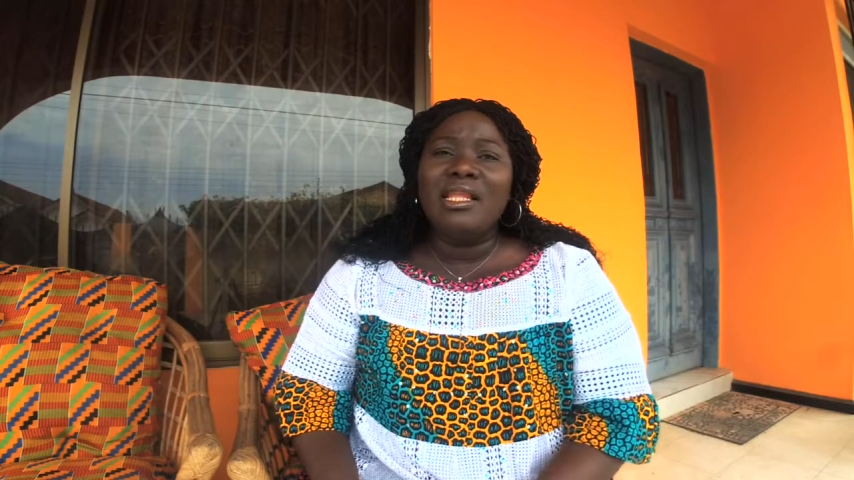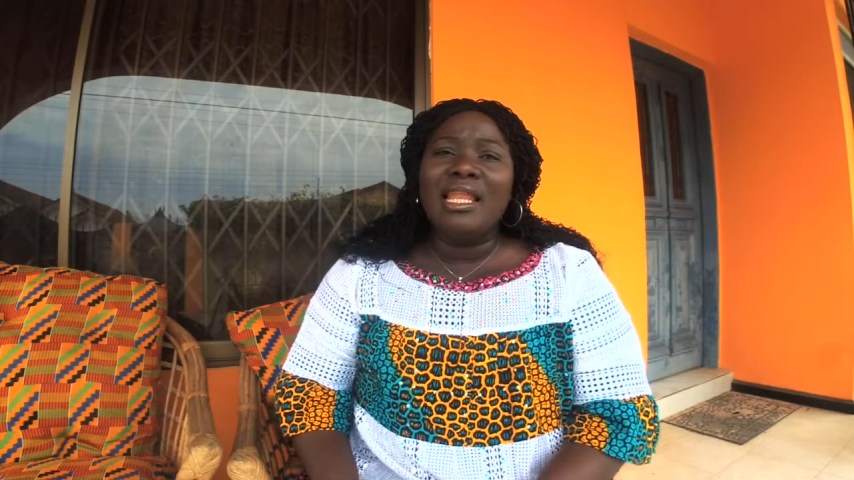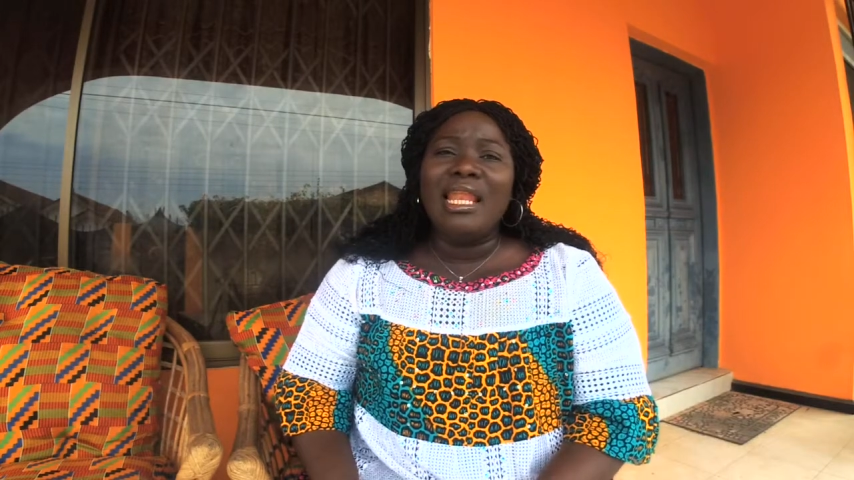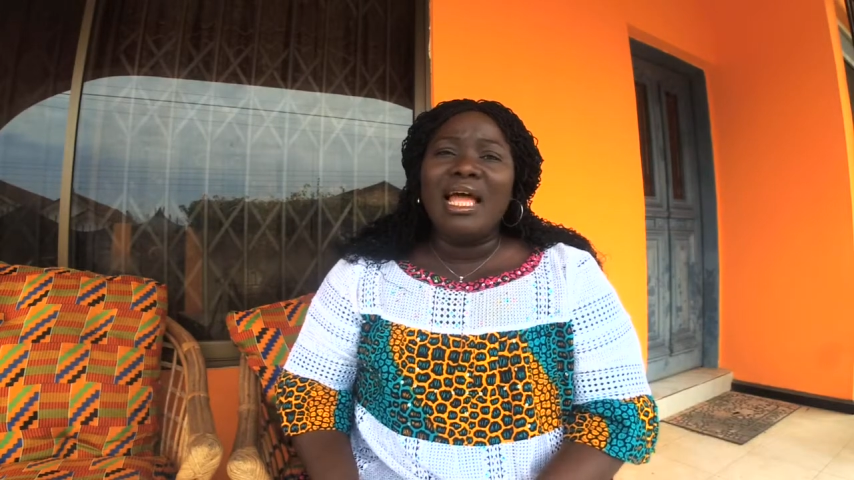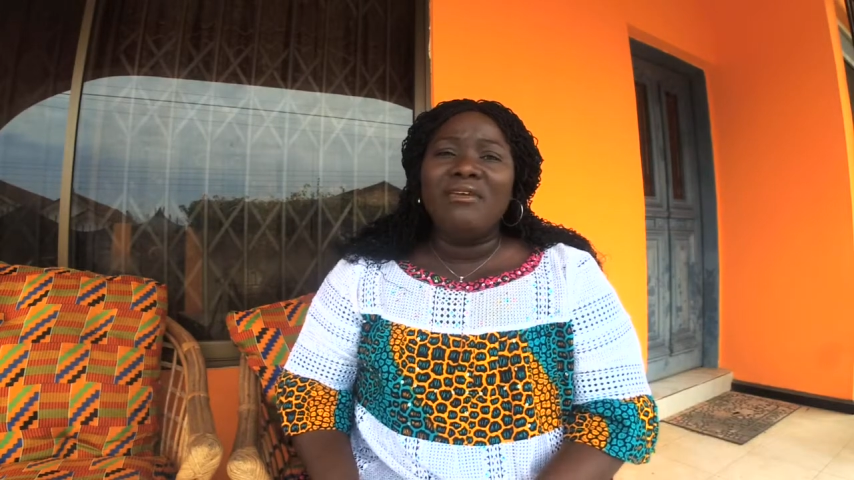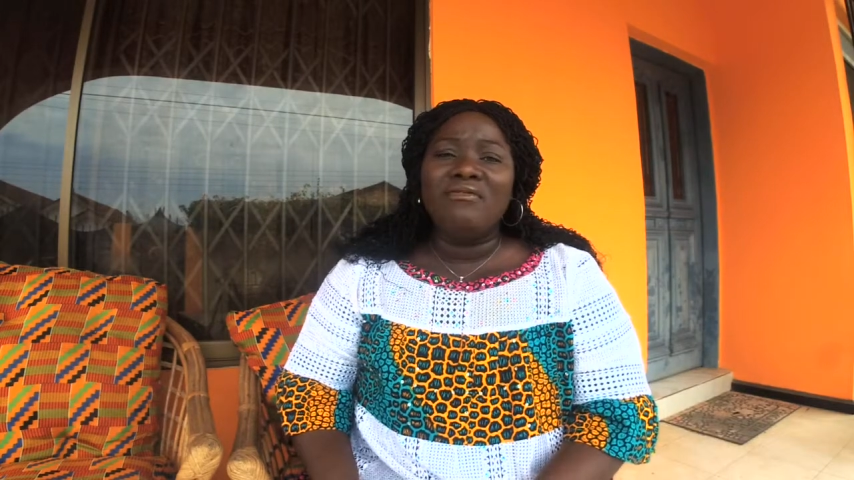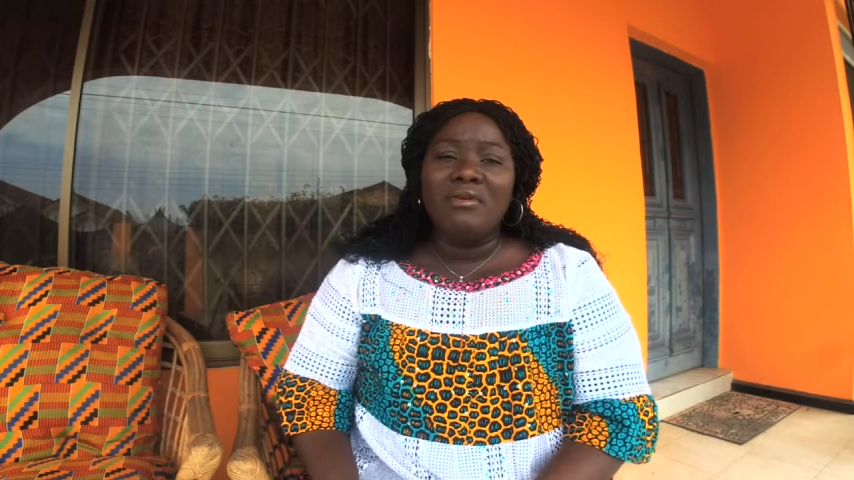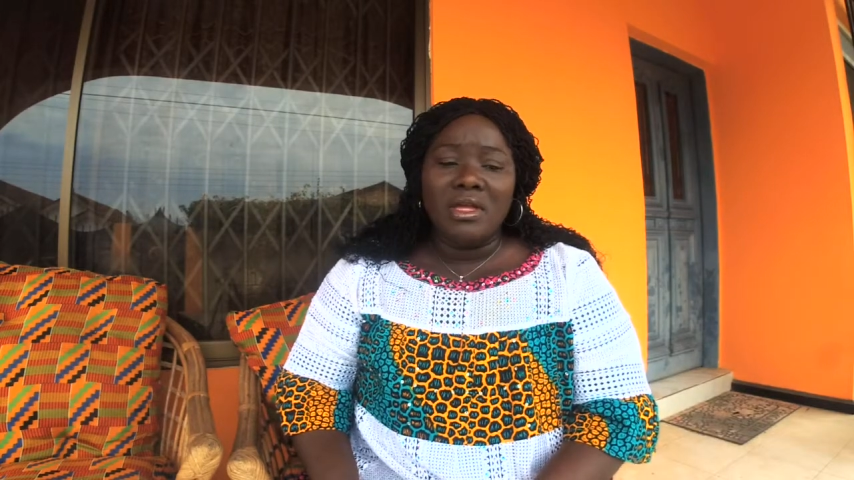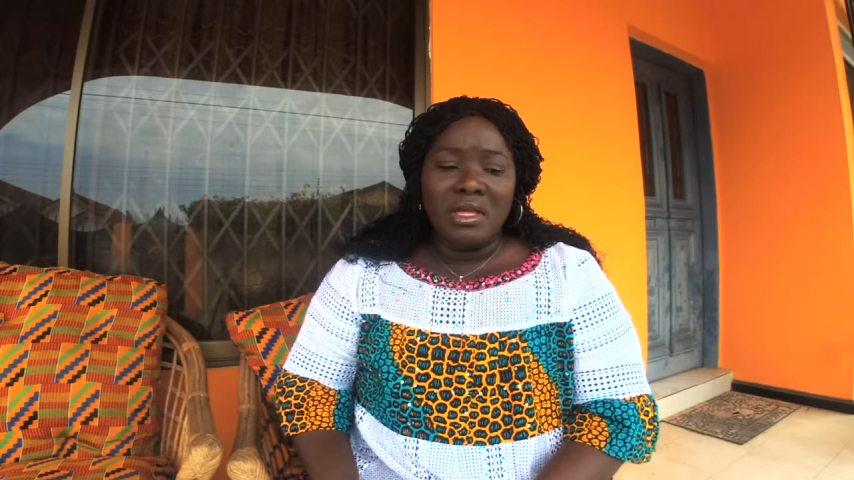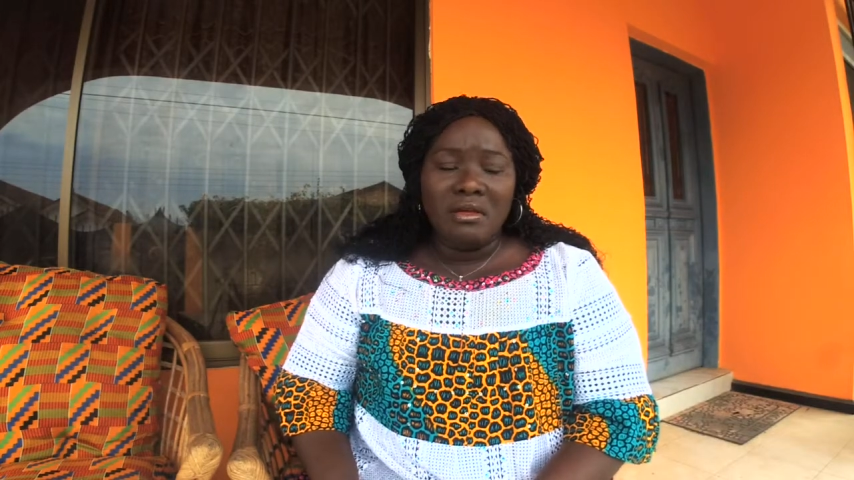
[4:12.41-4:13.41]
alive,
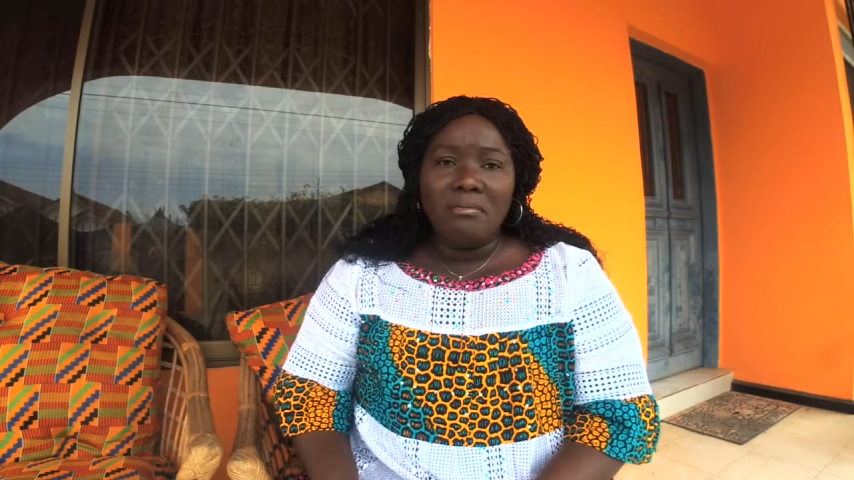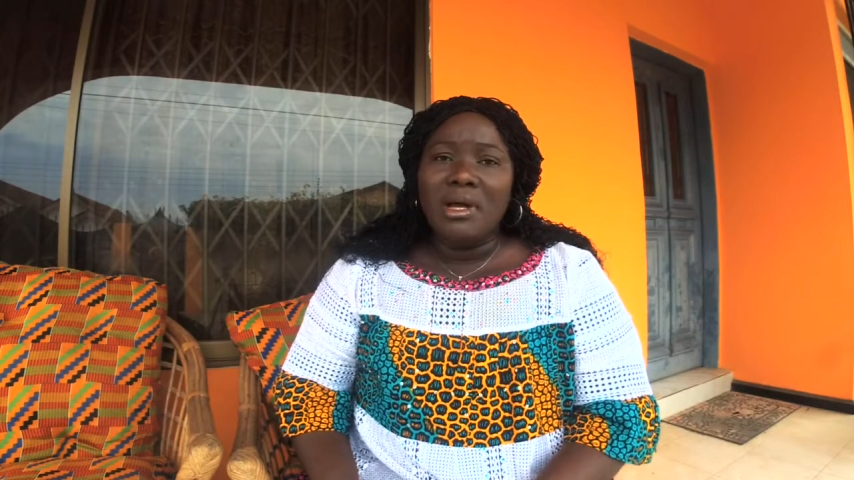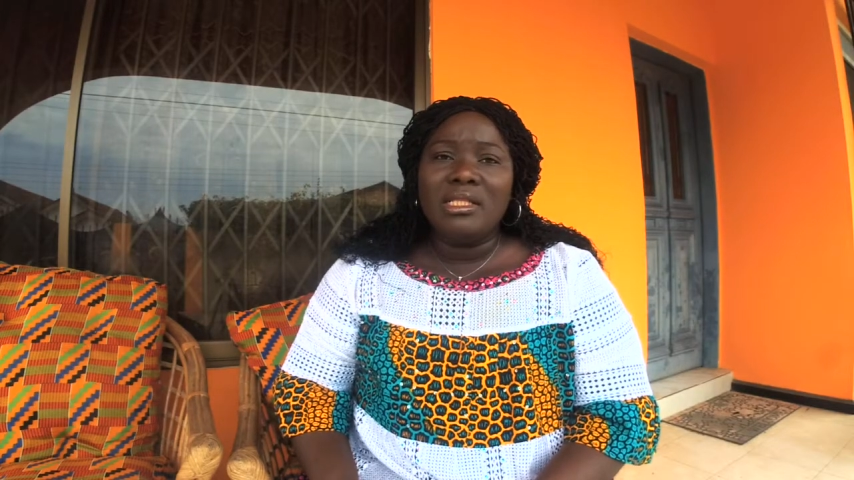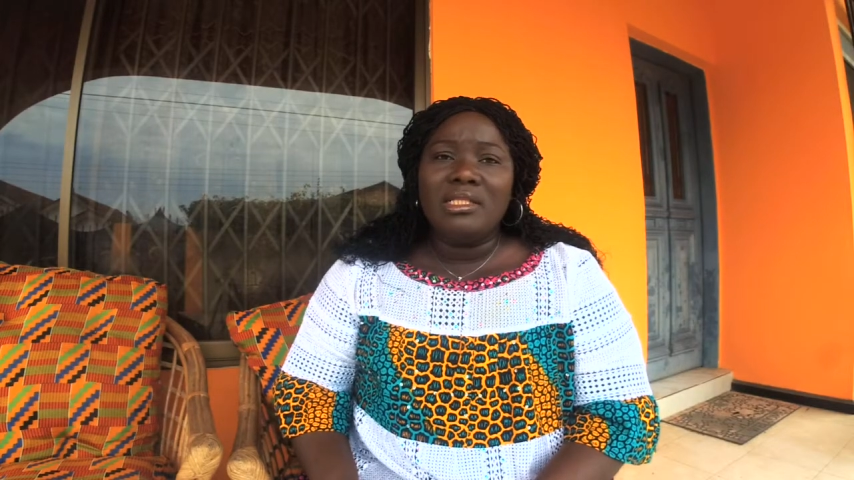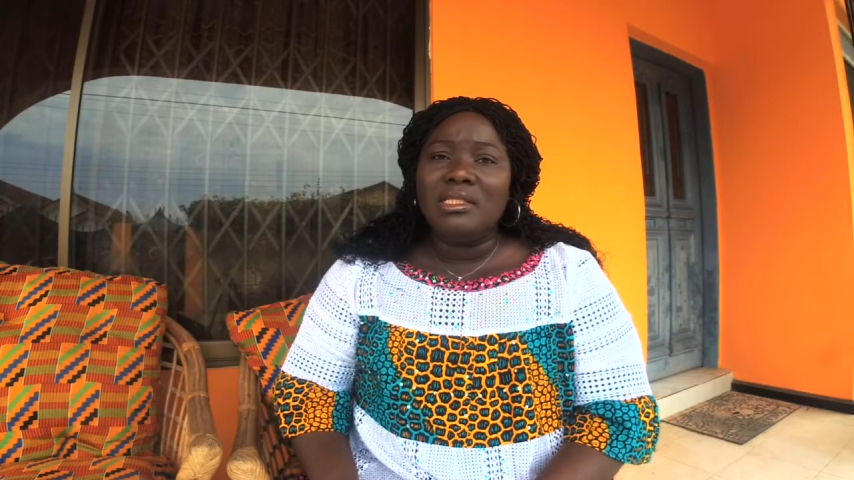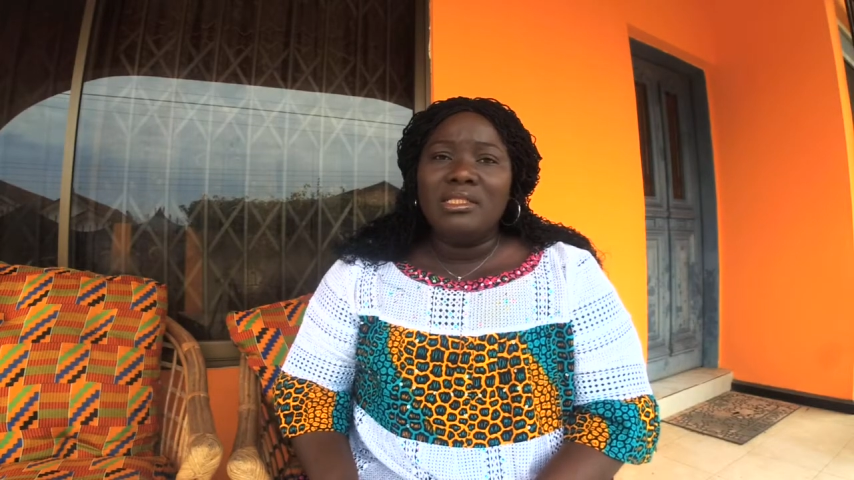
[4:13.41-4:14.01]
but